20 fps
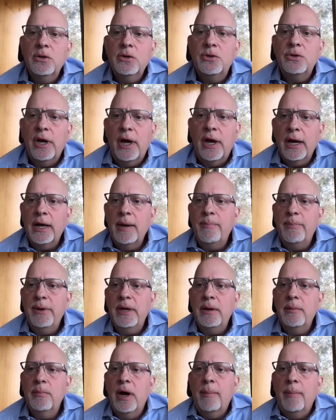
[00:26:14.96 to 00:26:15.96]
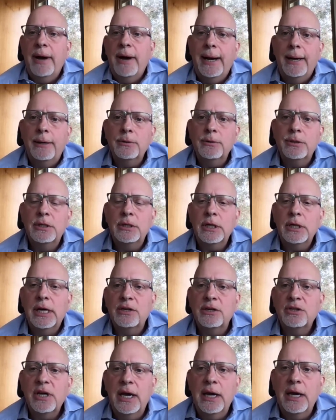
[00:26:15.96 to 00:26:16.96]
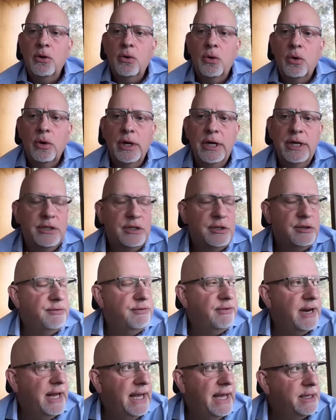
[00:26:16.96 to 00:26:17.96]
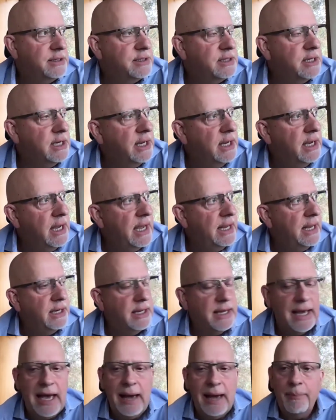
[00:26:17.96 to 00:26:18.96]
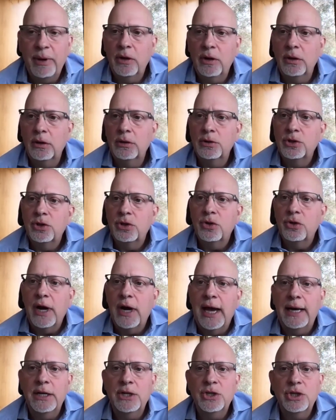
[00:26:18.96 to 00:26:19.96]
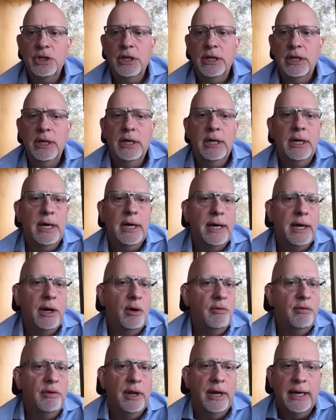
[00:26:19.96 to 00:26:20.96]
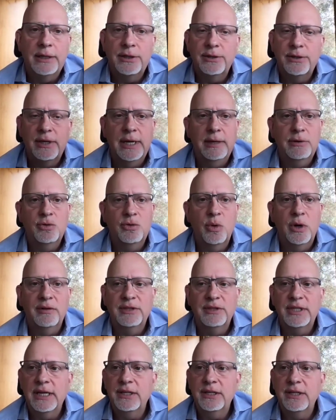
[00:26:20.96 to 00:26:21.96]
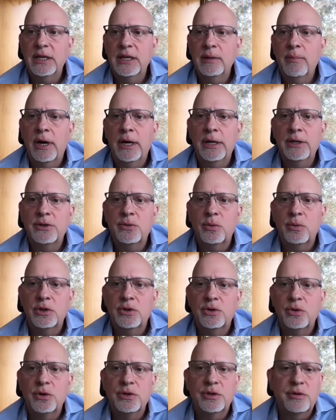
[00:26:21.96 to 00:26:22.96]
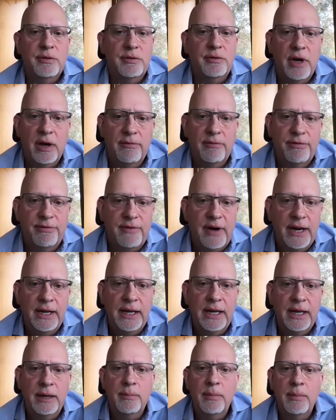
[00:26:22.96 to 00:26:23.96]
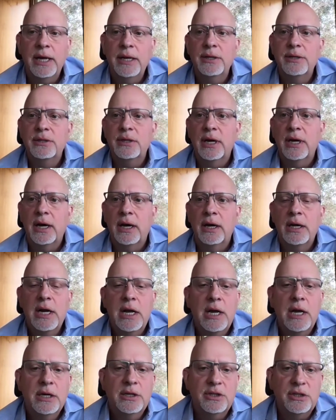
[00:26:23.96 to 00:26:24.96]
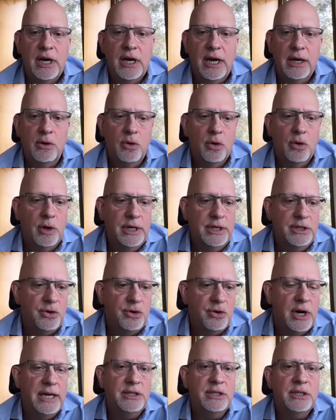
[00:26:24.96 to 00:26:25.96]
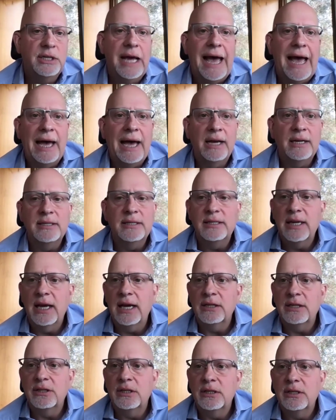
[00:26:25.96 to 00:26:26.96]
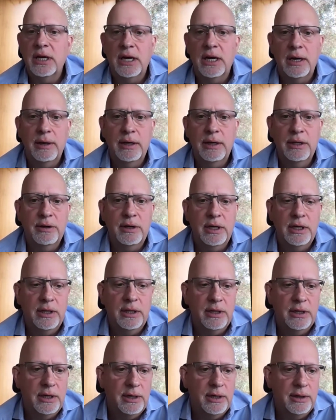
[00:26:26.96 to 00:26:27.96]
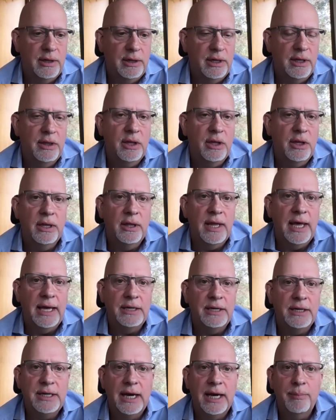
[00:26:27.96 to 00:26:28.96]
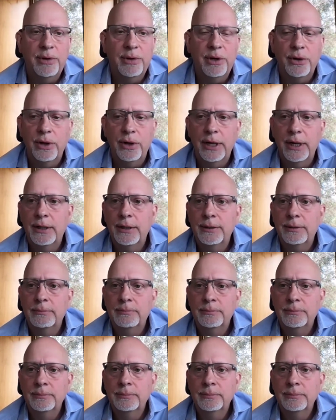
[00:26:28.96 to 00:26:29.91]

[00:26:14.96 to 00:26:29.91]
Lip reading: Can you talk a bit about Sky Quarry's financing and capital strategy over the next, say, 12 to 18 months? What sorts of funding might Sky Quarry try to access in that time period?